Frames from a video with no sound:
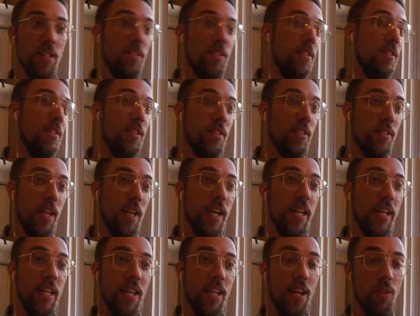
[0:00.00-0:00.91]
This is
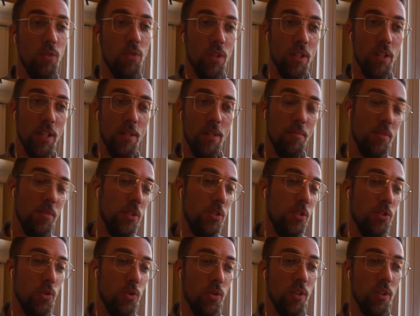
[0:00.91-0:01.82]
exciting. I really am
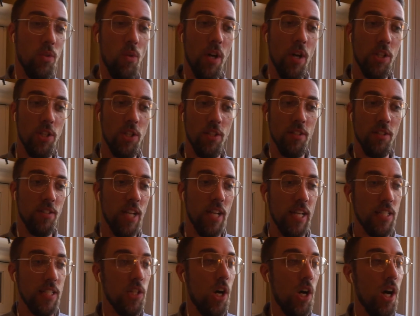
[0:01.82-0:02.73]
enjoying watching
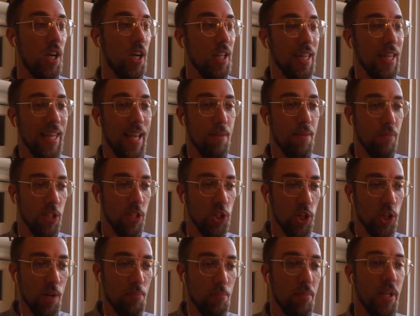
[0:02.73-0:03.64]
this guy talk. Let
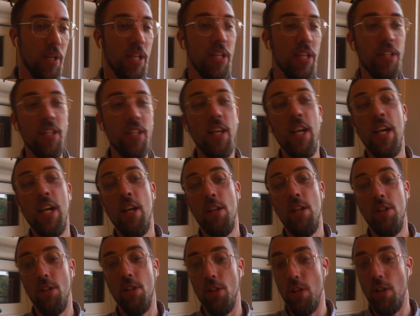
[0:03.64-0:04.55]
me jump in
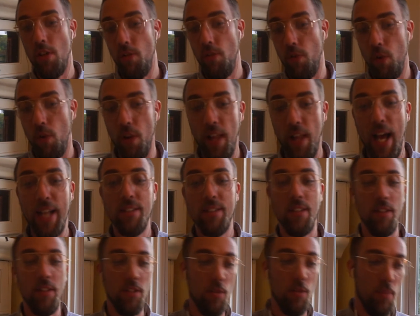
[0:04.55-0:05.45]
to Looking for
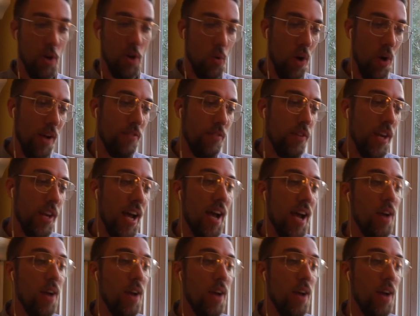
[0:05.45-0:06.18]
Alaska. So my wife